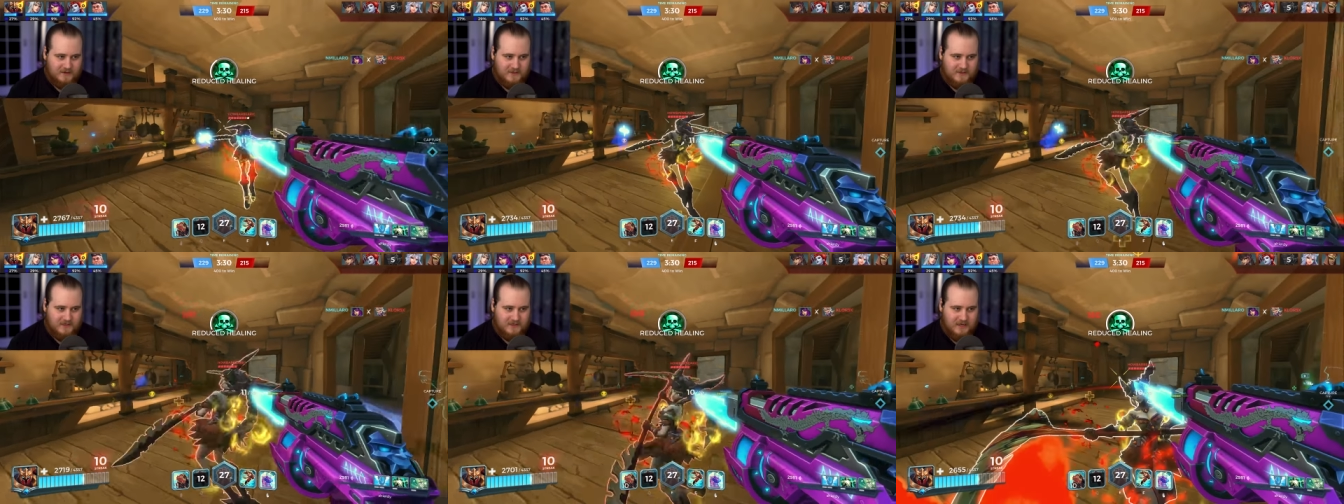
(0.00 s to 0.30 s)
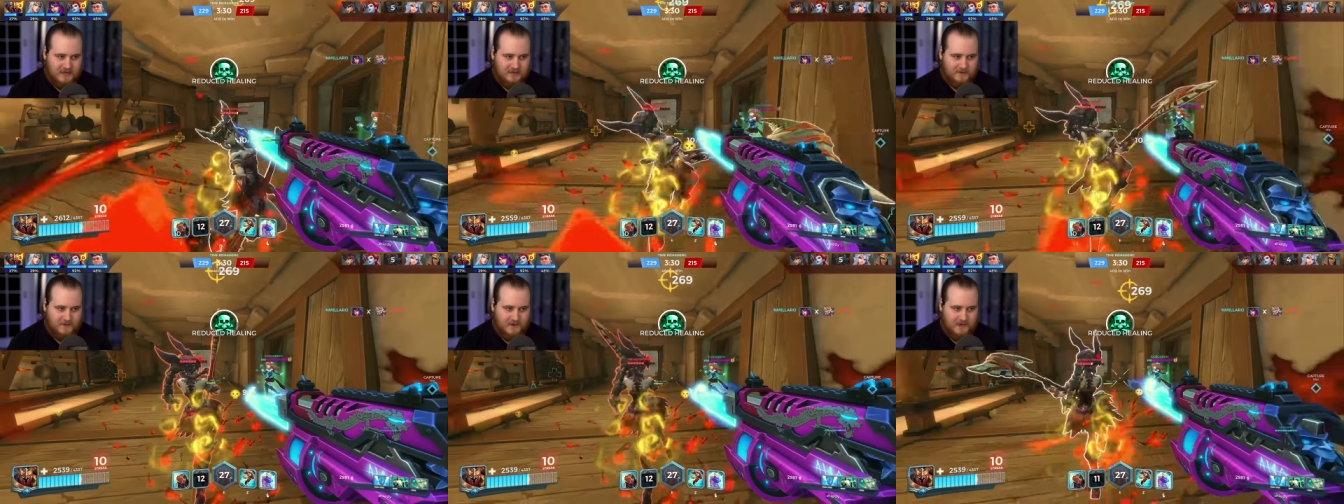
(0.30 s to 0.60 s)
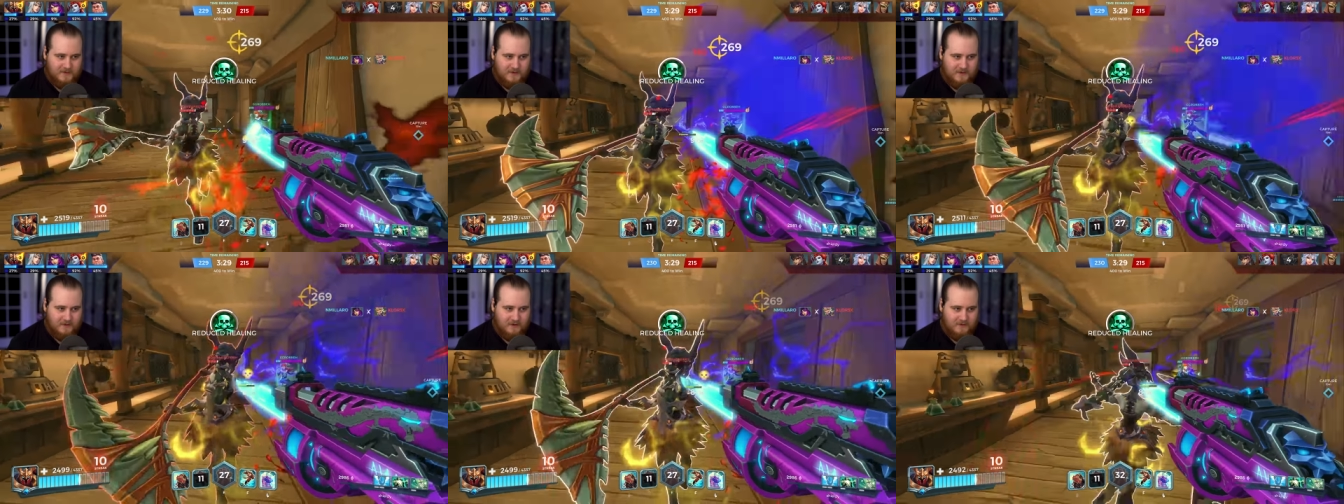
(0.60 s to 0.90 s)
is kind of
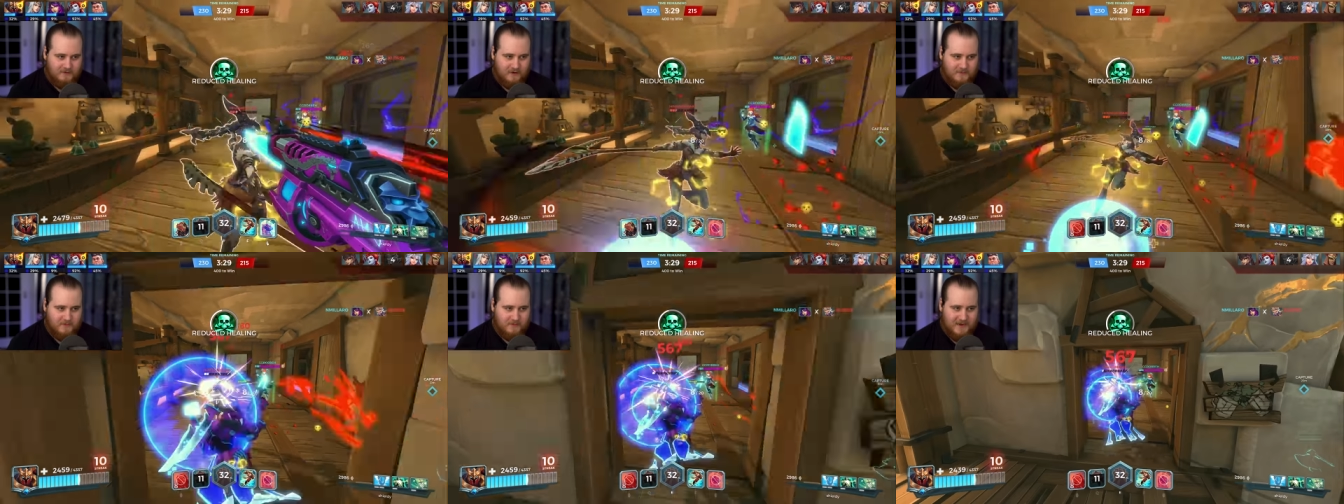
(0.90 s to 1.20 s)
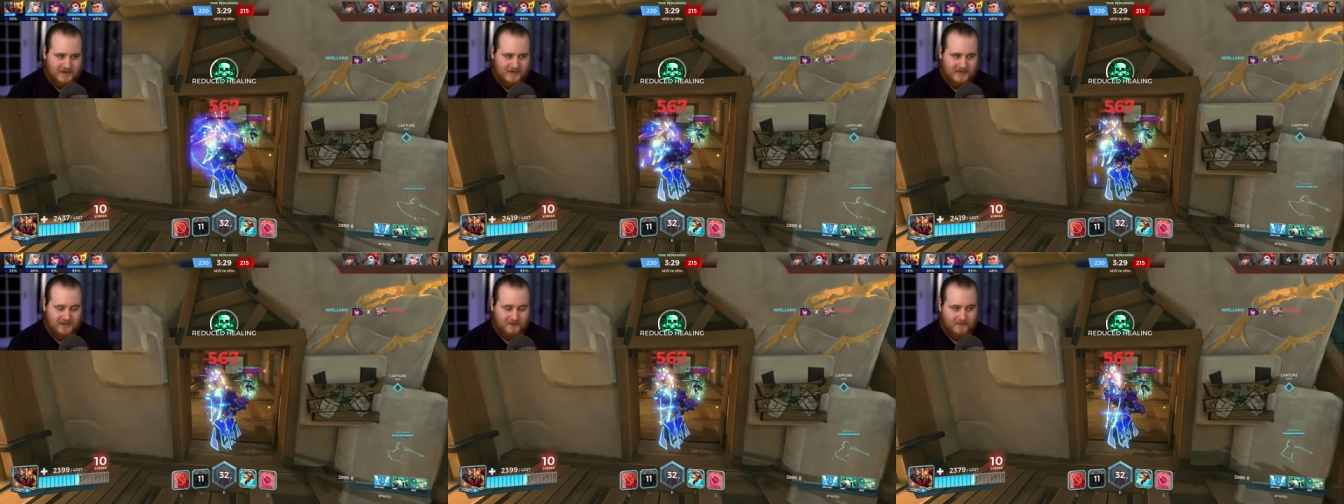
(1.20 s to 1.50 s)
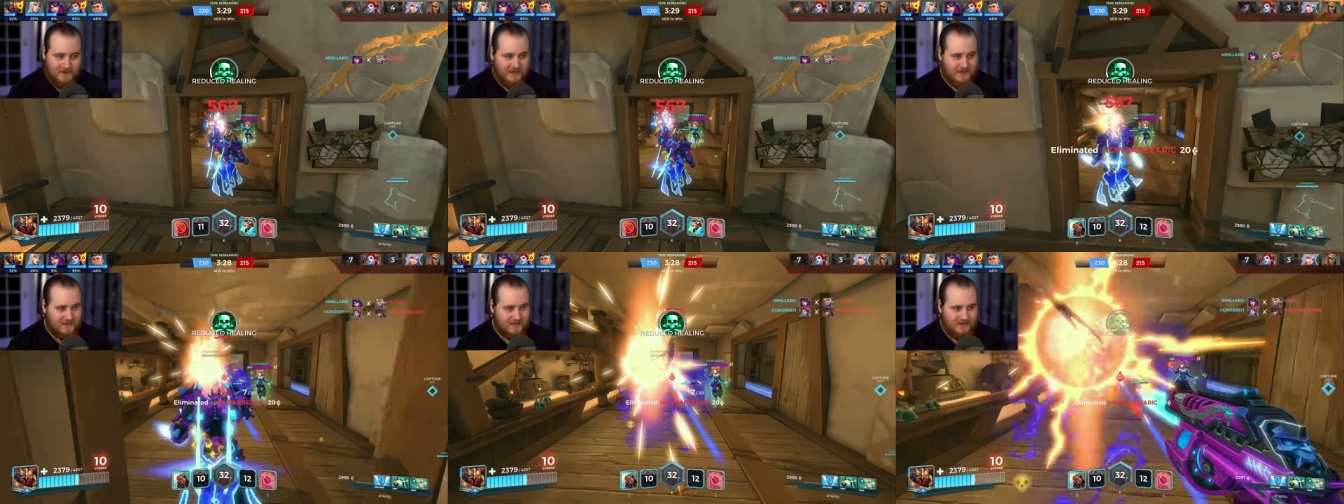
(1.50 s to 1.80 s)
bad, but you are rubber banding a
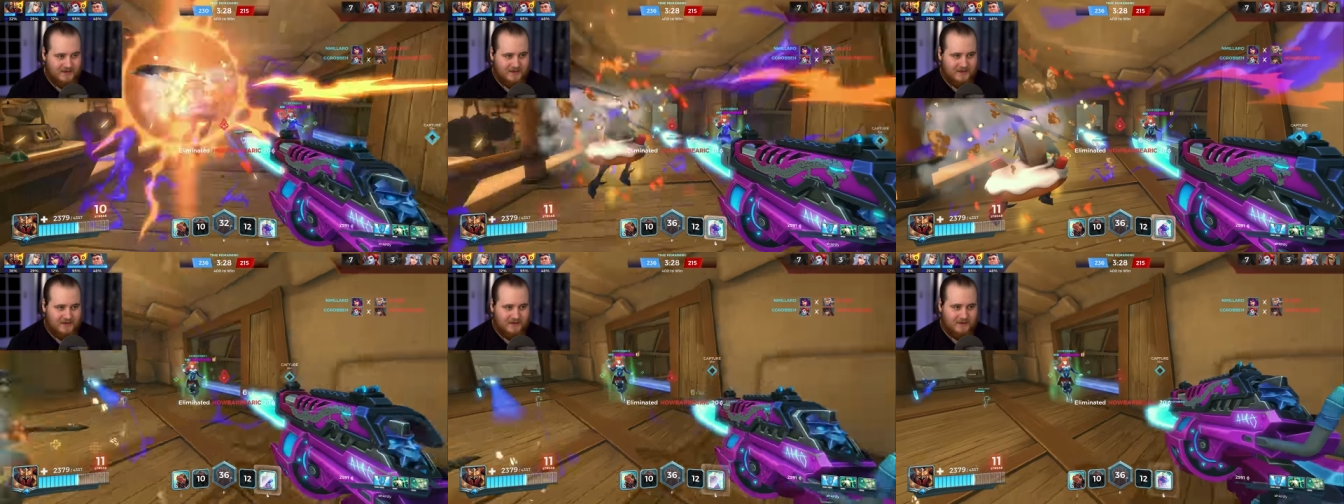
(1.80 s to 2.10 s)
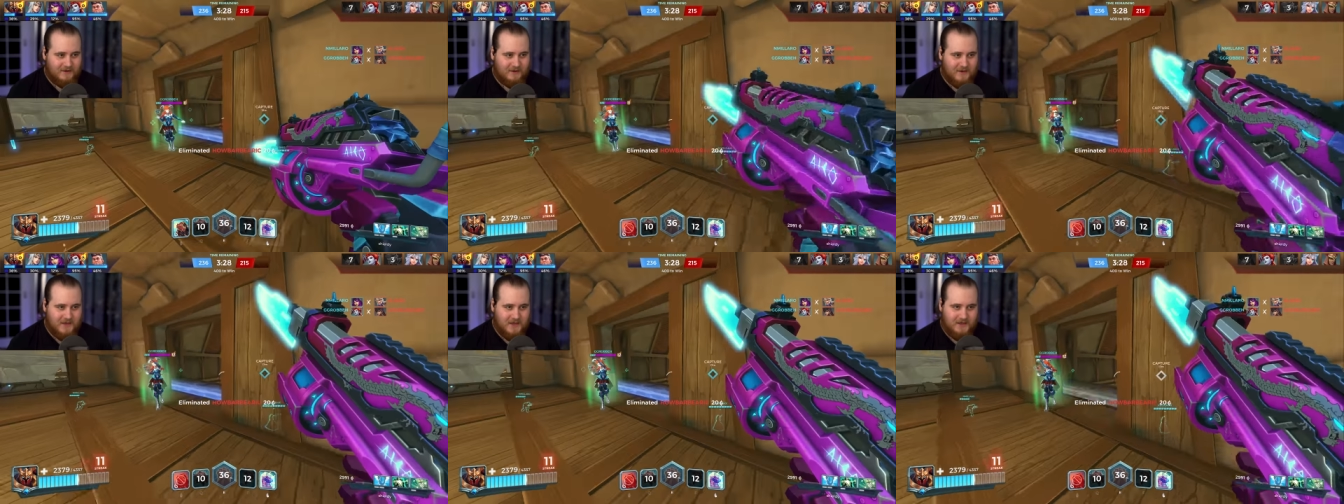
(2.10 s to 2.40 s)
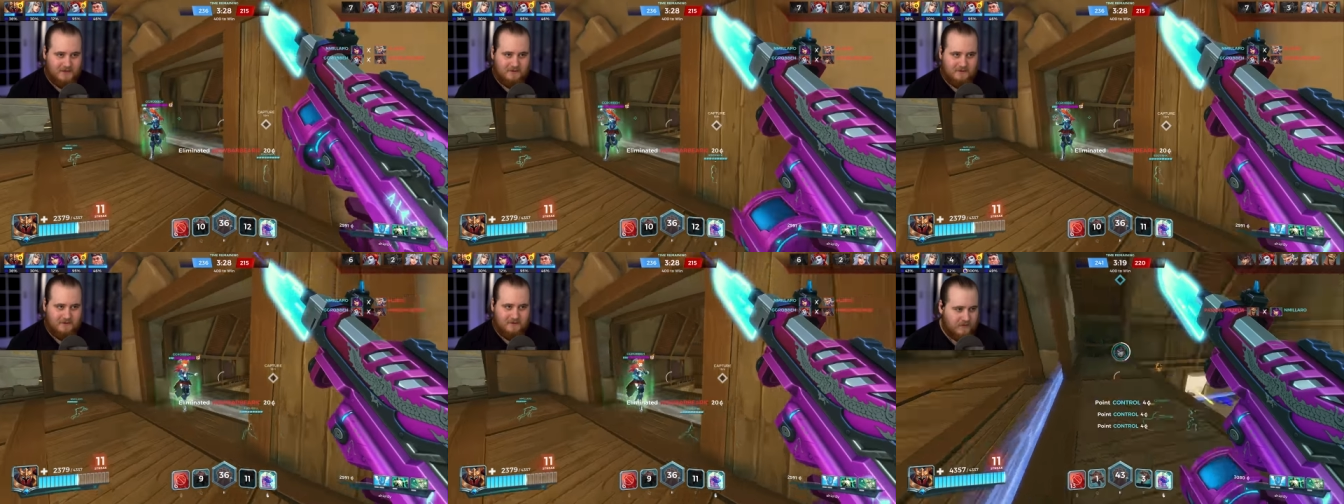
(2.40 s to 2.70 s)
bit. Here we
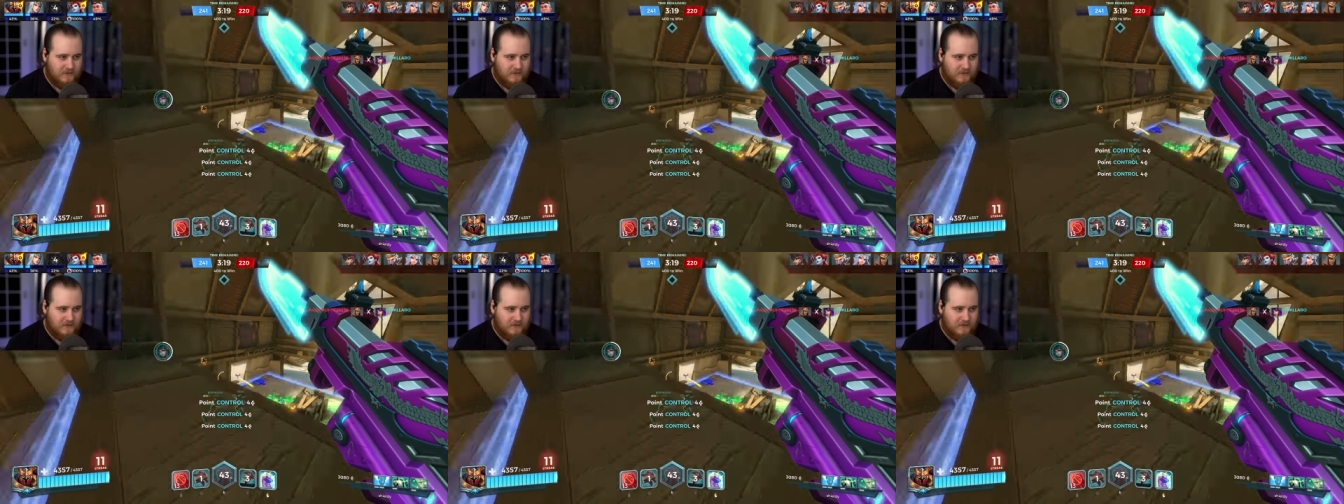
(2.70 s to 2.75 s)
go.